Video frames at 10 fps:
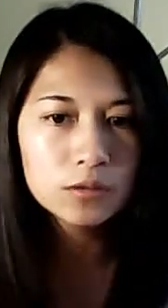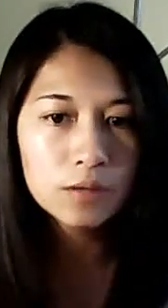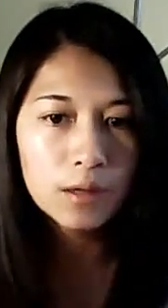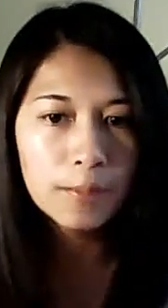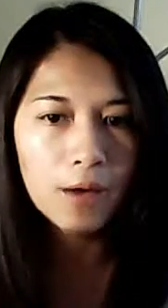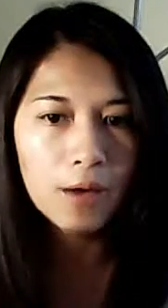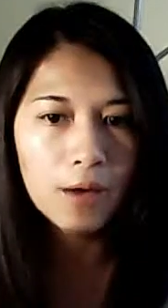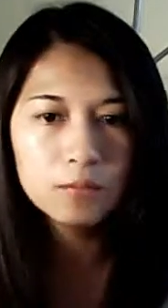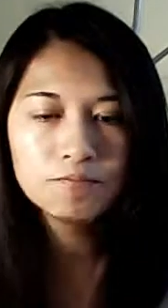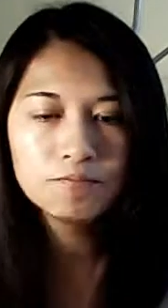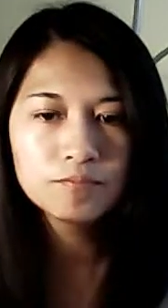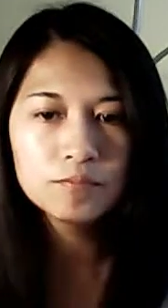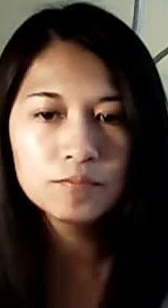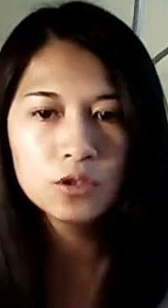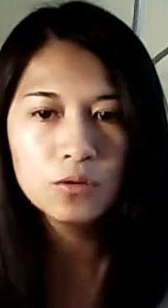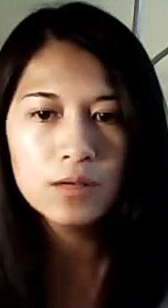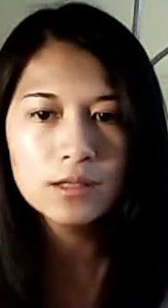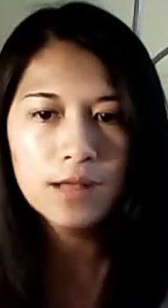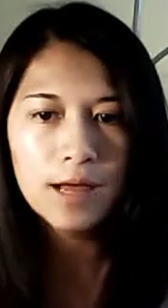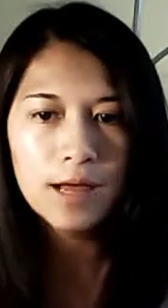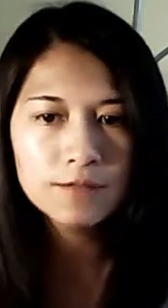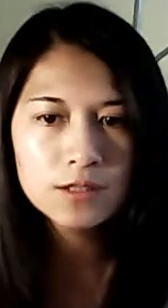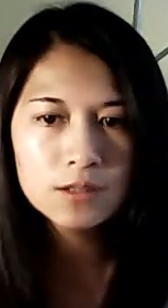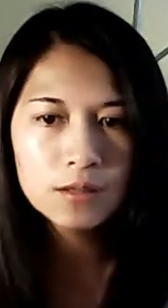about students' lives.